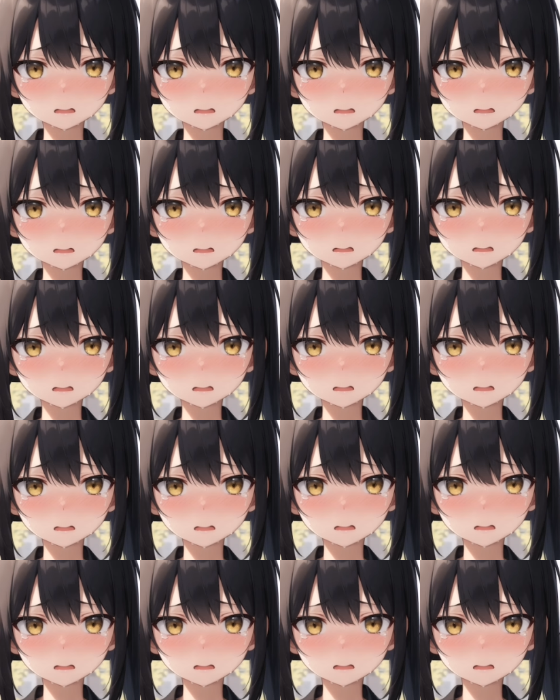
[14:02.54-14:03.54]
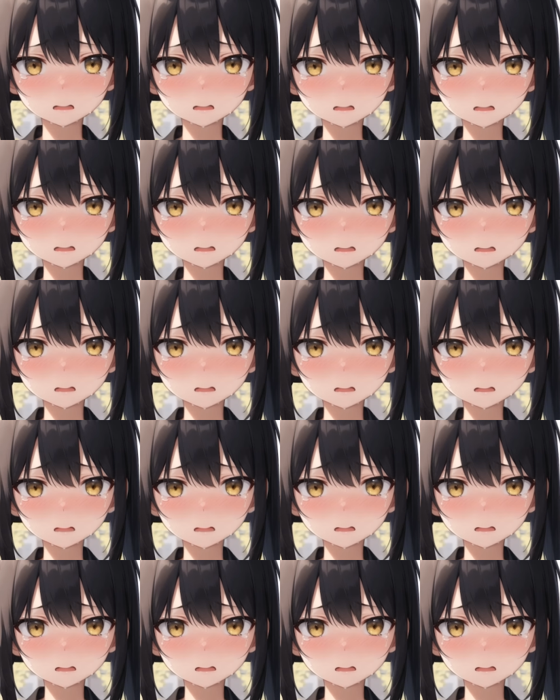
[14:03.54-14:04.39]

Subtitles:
[no speech]